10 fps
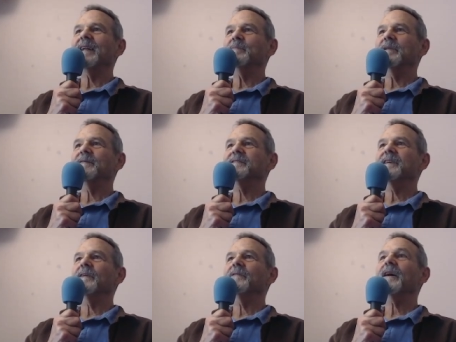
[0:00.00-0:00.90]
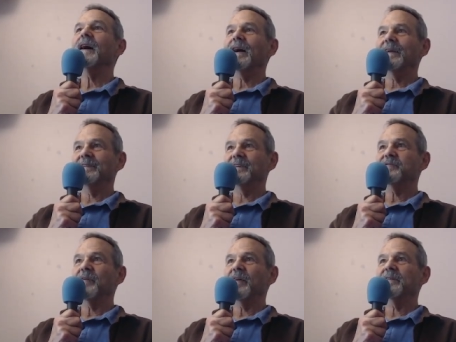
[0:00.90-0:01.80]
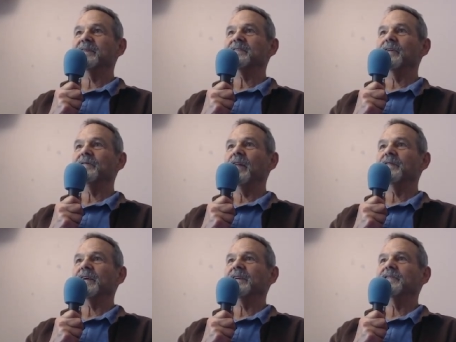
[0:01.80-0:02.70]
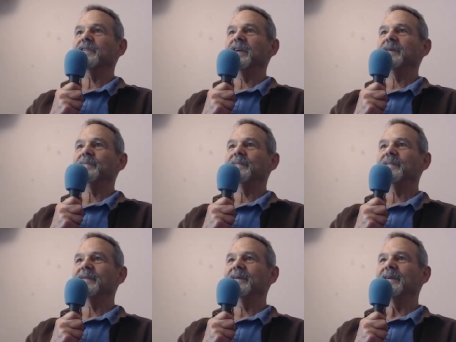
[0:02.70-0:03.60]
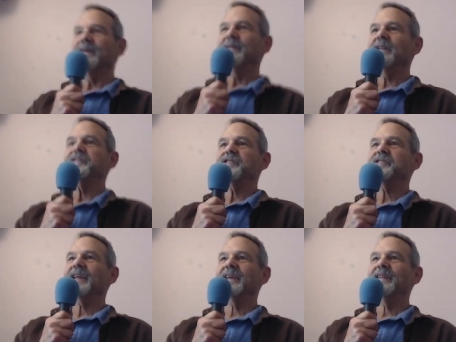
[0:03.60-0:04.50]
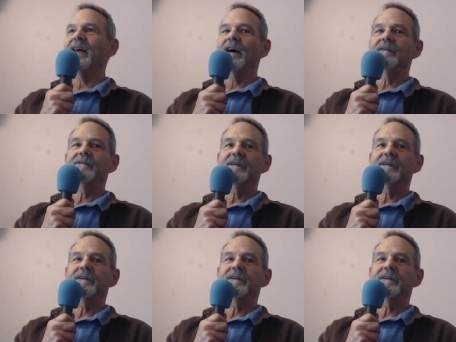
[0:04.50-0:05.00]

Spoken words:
believe in self-kindness rather than self-loving. You can't legislate love,